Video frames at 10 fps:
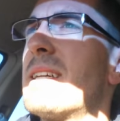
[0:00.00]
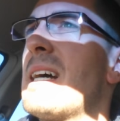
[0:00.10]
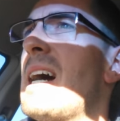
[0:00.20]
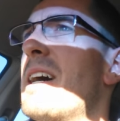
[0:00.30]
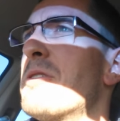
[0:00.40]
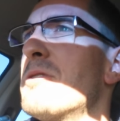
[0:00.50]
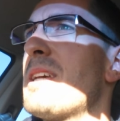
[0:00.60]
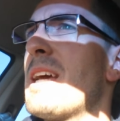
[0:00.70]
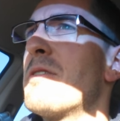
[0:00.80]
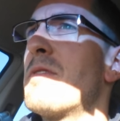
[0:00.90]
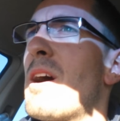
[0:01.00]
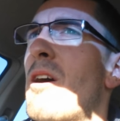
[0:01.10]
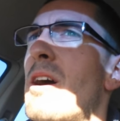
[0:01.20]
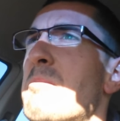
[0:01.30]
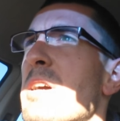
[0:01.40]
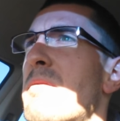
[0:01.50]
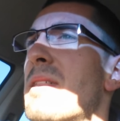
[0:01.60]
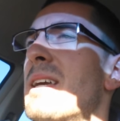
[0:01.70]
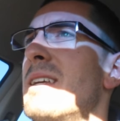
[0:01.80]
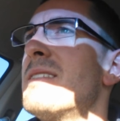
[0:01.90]
Lagarde, who's head of the I M F,
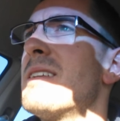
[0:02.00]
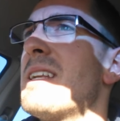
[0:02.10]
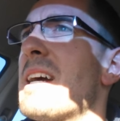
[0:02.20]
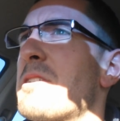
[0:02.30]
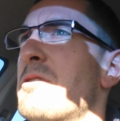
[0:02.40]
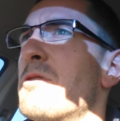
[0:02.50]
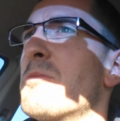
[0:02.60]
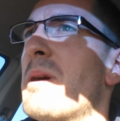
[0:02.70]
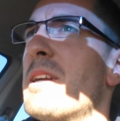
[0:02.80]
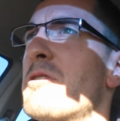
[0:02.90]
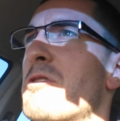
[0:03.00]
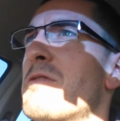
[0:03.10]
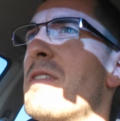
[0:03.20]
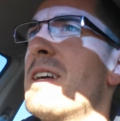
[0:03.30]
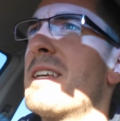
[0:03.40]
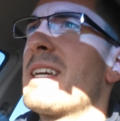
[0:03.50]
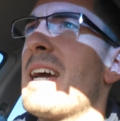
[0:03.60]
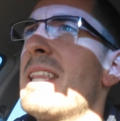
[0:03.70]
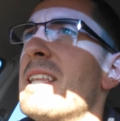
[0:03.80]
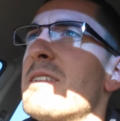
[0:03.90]
the International Monetary Fund,
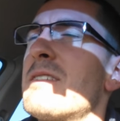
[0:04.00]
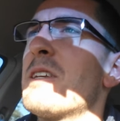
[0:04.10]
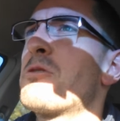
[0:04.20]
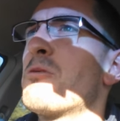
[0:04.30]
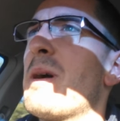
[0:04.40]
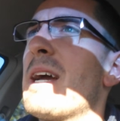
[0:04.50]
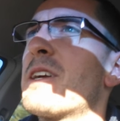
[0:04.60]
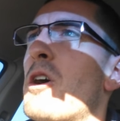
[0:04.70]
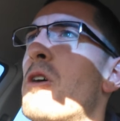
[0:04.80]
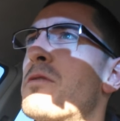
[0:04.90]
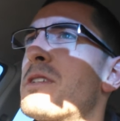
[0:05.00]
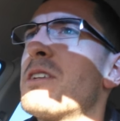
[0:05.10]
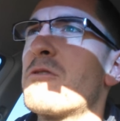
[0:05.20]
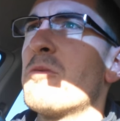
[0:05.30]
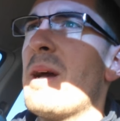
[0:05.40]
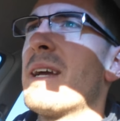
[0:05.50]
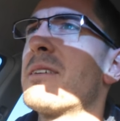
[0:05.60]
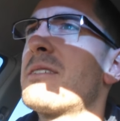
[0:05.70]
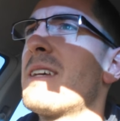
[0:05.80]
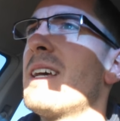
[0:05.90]
okay, they're the central bank of central
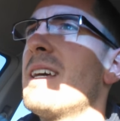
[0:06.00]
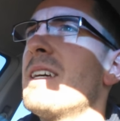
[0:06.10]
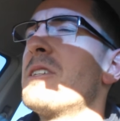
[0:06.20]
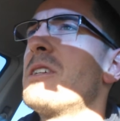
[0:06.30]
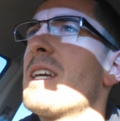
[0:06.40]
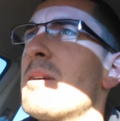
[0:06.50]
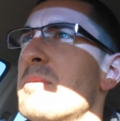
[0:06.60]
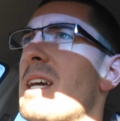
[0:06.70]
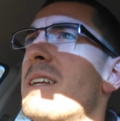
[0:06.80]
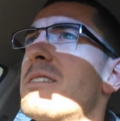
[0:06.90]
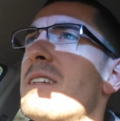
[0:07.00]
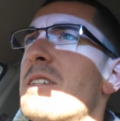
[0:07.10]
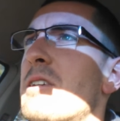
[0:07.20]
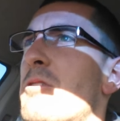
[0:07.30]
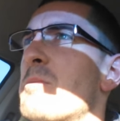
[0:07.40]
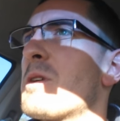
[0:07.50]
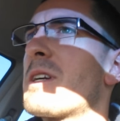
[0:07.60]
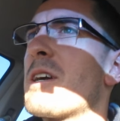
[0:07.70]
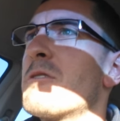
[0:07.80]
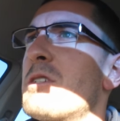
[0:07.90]
banks, she comes out and says that
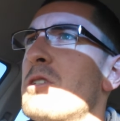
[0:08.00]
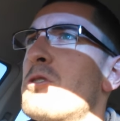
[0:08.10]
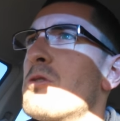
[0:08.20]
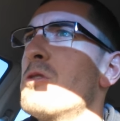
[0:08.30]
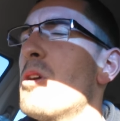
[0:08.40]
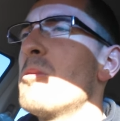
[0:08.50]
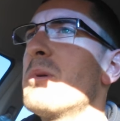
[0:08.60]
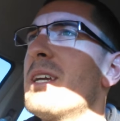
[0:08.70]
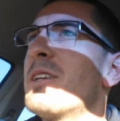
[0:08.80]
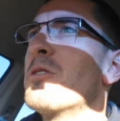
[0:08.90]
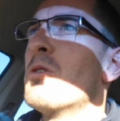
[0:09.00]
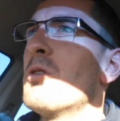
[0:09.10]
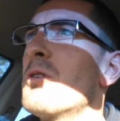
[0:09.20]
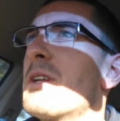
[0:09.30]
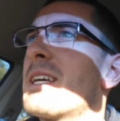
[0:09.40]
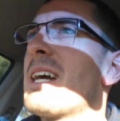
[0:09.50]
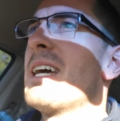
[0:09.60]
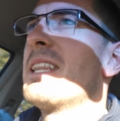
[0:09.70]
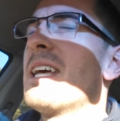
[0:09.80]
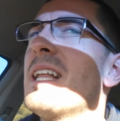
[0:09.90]
cryptocurrency should not be ignored,
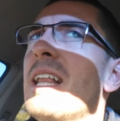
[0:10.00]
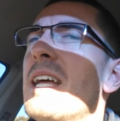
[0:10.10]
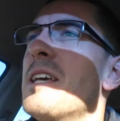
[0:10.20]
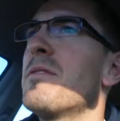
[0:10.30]
okay, and, and